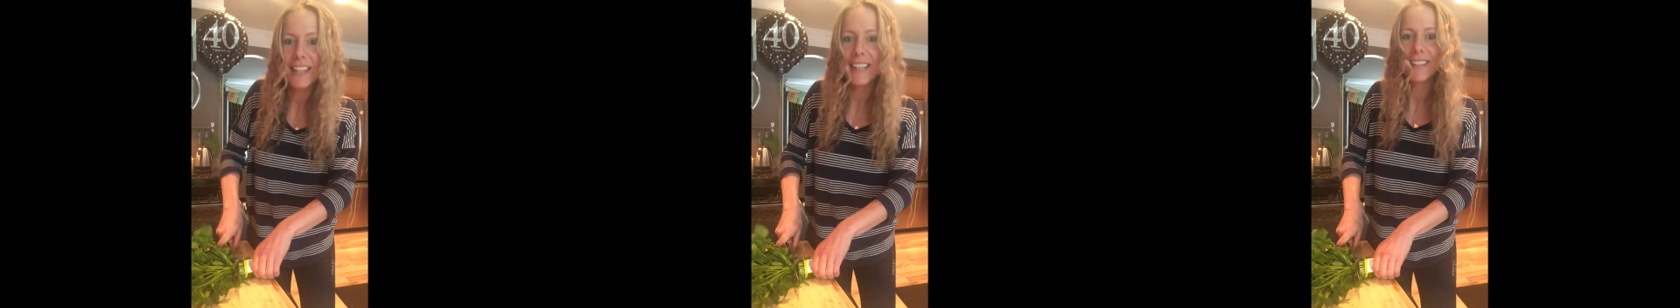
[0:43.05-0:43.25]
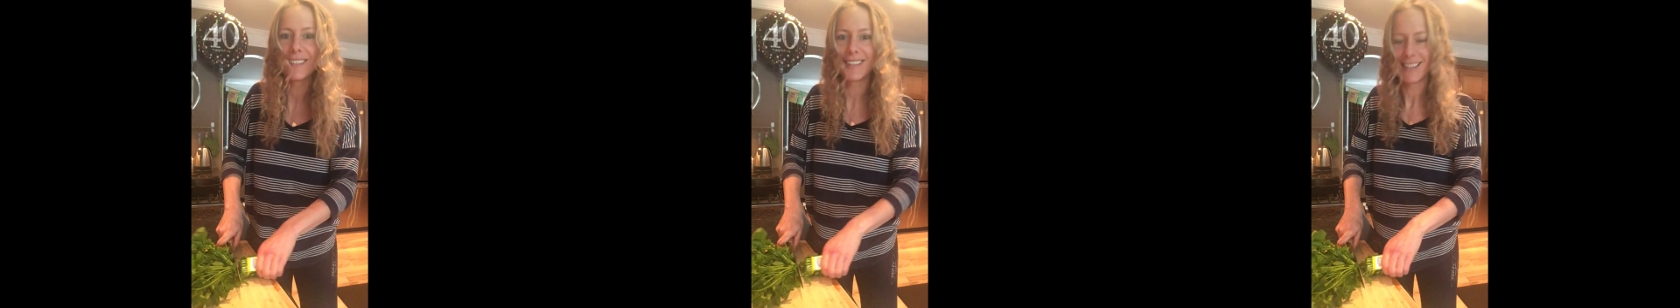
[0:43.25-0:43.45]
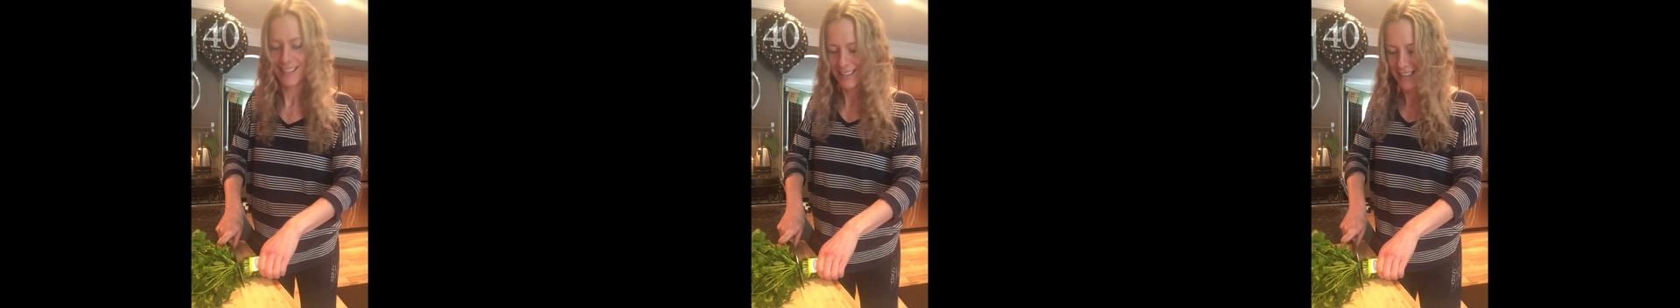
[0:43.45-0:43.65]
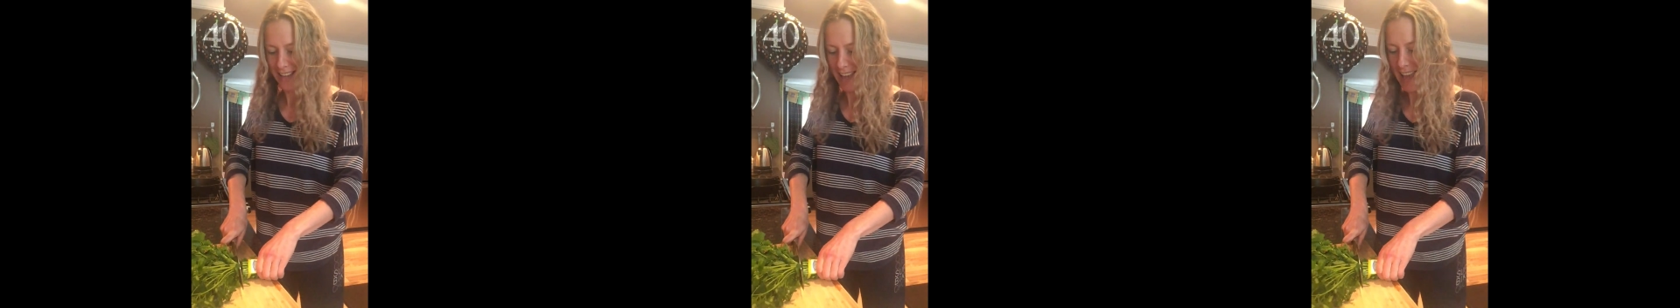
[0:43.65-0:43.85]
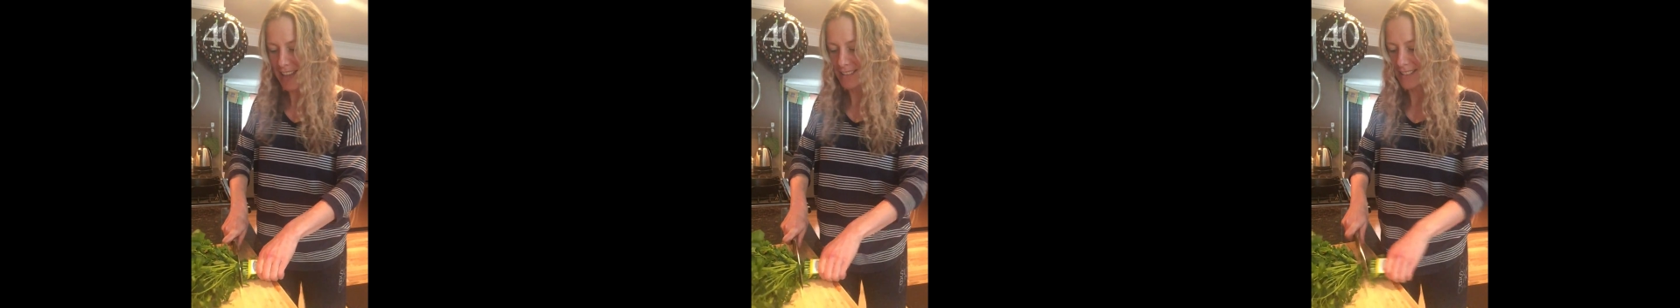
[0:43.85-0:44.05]
it
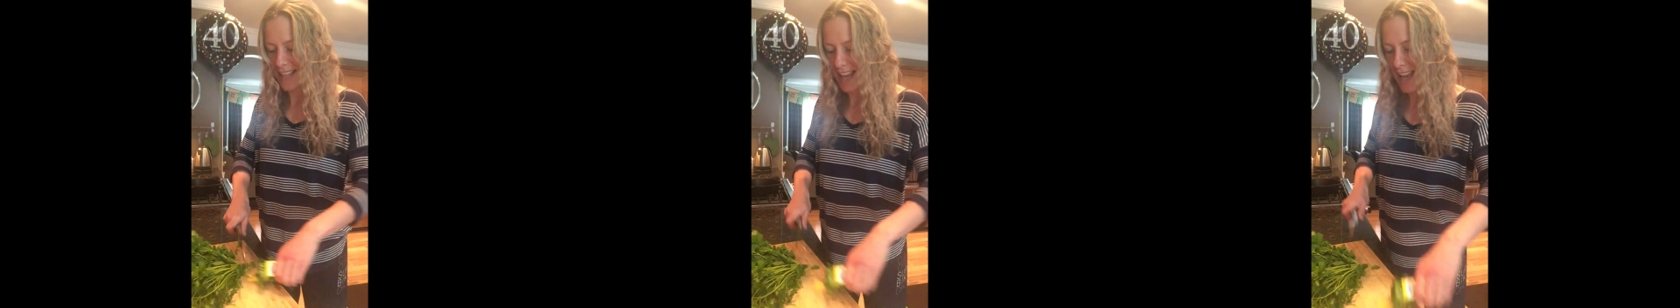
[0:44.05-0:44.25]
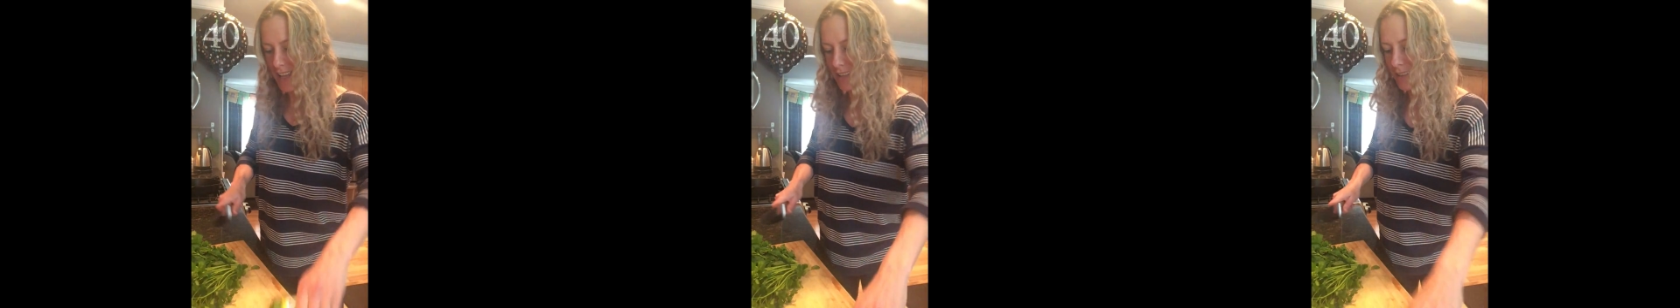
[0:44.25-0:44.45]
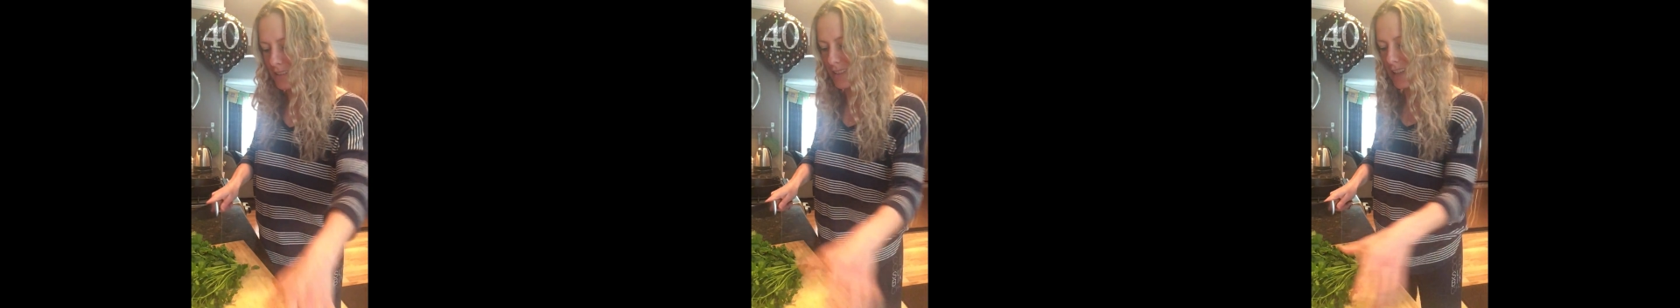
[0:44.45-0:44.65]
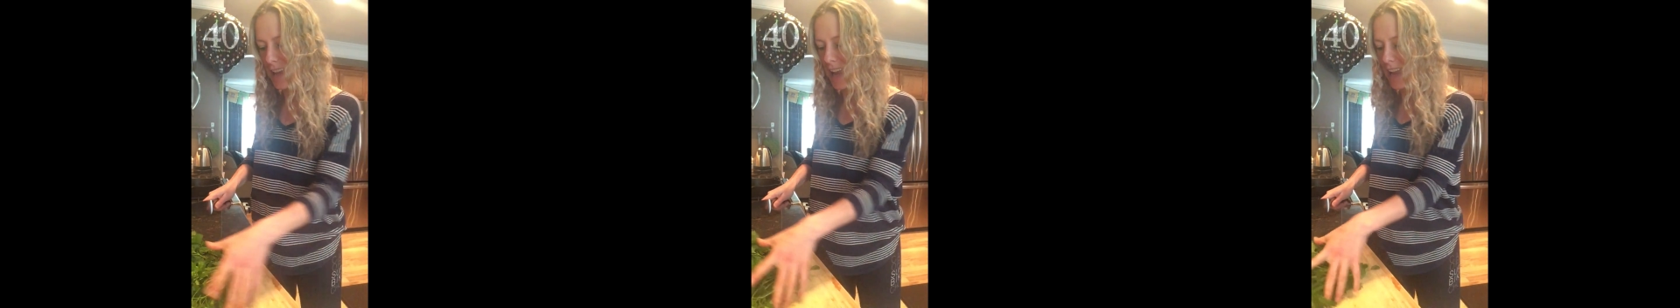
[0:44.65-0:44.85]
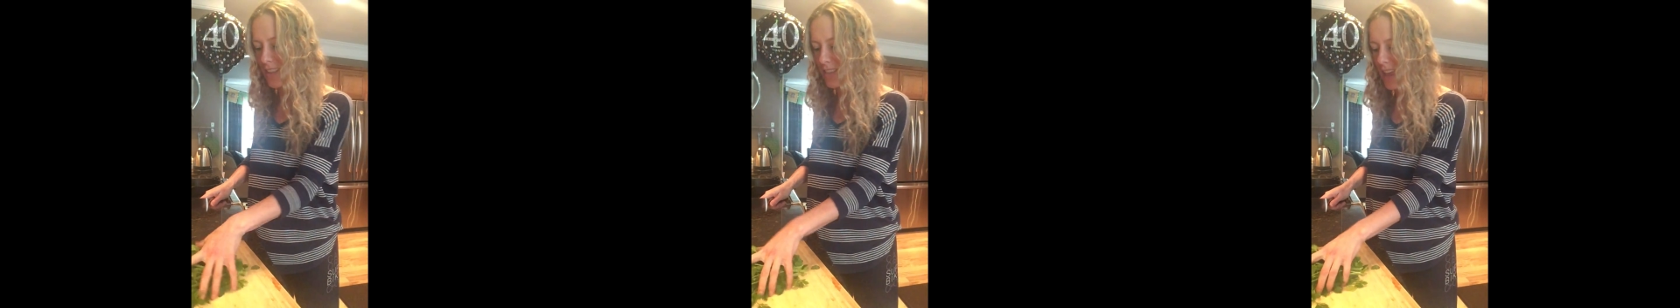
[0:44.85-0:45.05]
at the end,
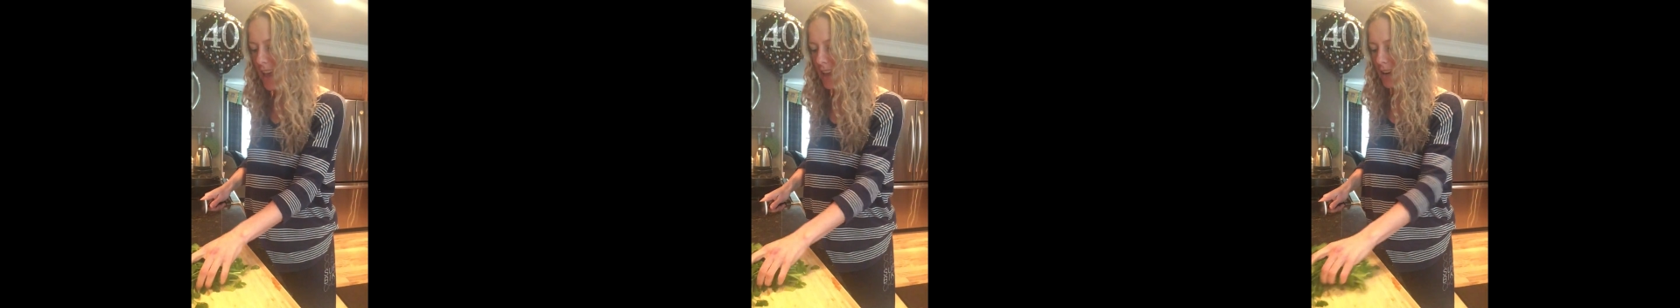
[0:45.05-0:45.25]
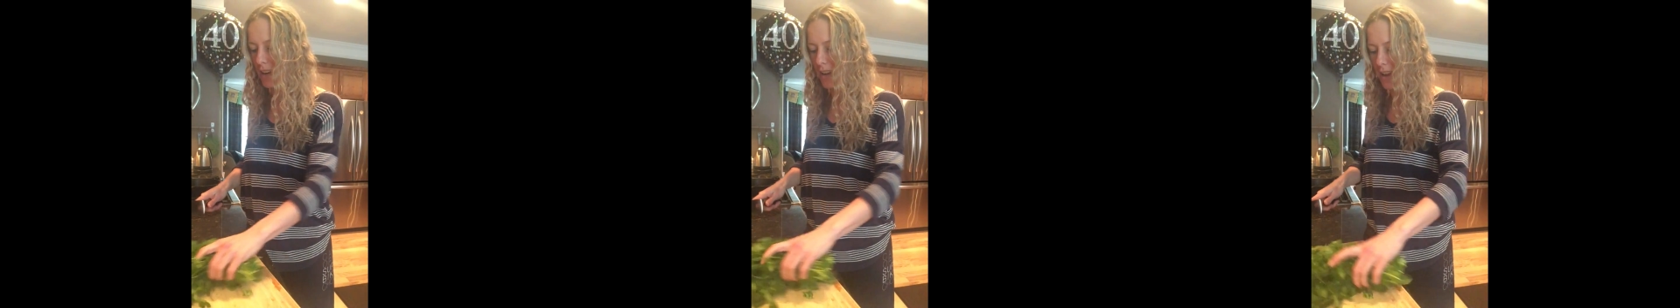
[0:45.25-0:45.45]
and then